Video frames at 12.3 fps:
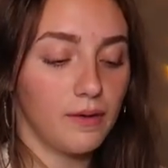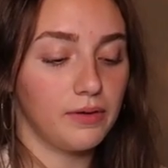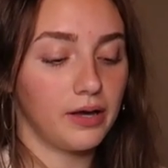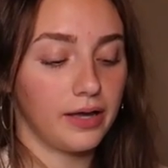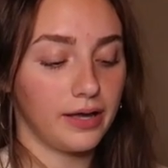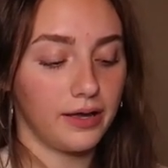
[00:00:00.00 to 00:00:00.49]

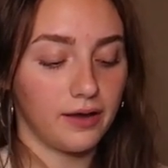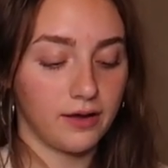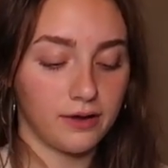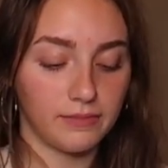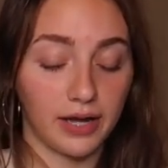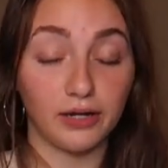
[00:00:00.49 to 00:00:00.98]
but
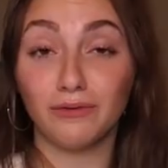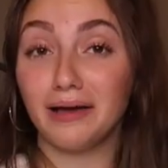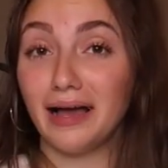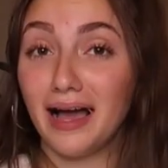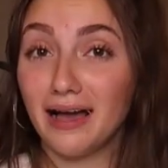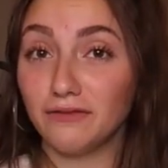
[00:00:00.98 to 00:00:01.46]
I don't
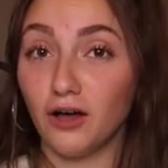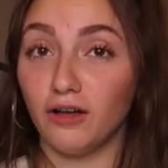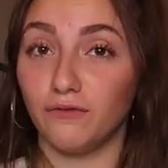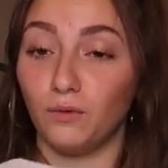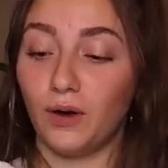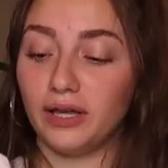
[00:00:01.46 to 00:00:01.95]
have
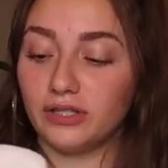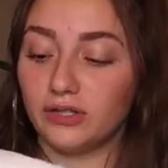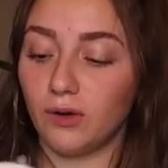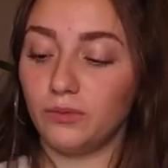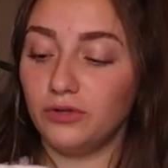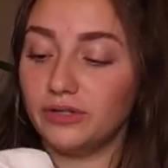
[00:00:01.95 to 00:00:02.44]
off-white,
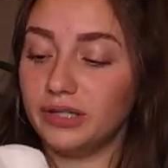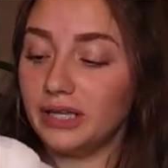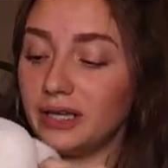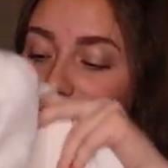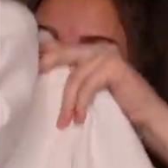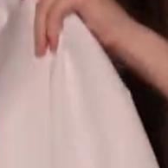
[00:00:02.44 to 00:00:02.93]
so I'm
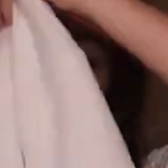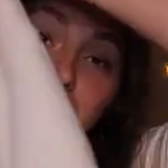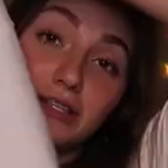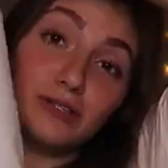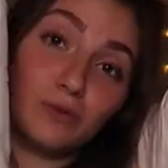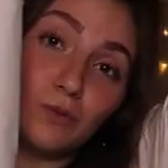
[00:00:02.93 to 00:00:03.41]
using
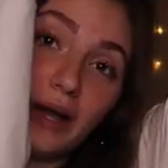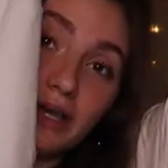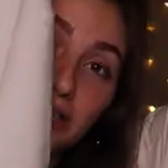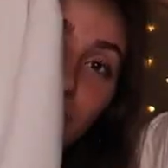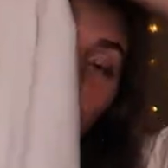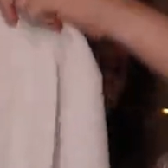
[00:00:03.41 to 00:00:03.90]
this
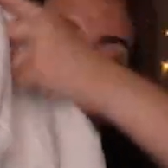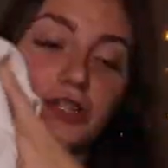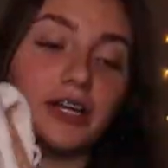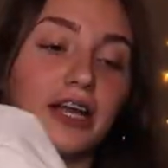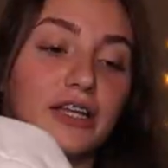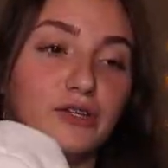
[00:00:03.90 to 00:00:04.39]
white
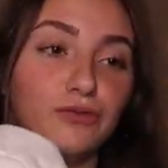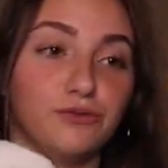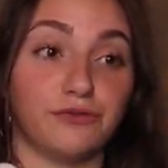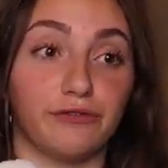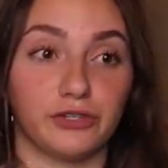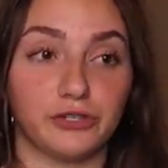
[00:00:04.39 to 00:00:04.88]
sweatshirt that I use for